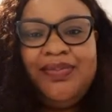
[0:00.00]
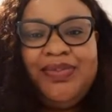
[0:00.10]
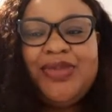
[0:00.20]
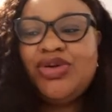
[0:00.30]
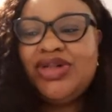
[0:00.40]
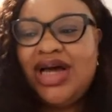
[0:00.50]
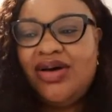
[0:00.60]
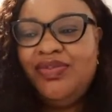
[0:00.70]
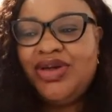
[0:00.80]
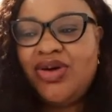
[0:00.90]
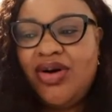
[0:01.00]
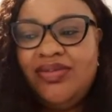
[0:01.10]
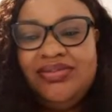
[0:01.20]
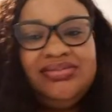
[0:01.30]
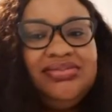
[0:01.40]
people now
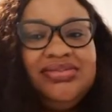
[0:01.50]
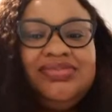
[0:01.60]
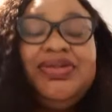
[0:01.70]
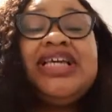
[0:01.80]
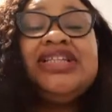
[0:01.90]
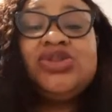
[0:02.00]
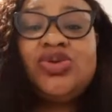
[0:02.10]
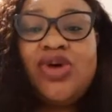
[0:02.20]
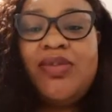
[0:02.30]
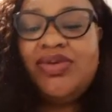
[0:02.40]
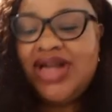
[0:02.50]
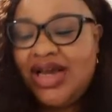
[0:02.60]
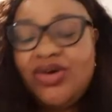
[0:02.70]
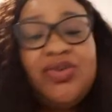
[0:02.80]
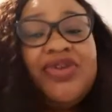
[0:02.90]
begin to grumble, like,
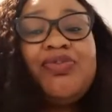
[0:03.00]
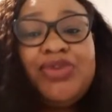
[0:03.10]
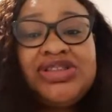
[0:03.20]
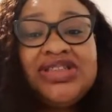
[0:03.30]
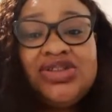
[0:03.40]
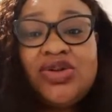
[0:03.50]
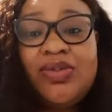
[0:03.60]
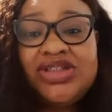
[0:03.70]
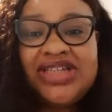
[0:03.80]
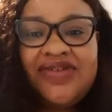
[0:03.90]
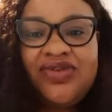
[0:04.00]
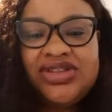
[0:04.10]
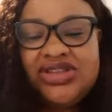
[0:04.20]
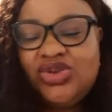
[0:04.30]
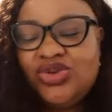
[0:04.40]
oh, we've put in so much
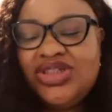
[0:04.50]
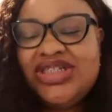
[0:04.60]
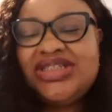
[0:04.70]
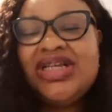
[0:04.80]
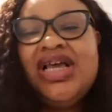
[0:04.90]
effort into this,